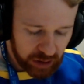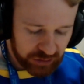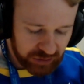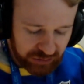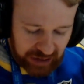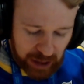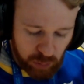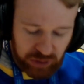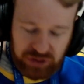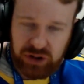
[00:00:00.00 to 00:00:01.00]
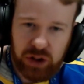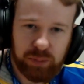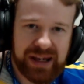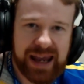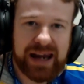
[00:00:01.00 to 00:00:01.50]
So today we're just going to
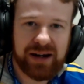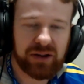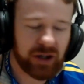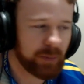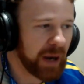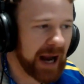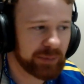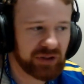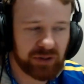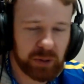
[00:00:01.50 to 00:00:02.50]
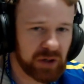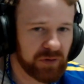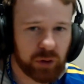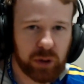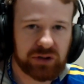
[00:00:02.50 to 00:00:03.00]
be eating the kebabs. It's a bit of a
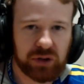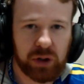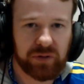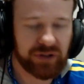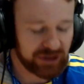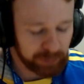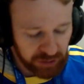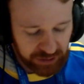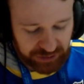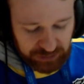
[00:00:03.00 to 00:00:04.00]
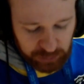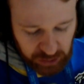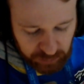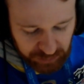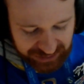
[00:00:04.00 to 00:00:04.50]
crossover in the Spot the Aussie
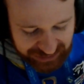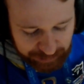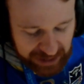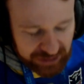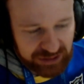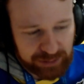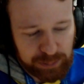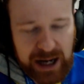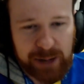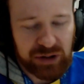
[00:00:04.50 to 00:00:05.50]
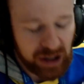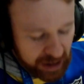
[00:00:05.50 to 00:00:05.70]
world with the Spanians Kebabs.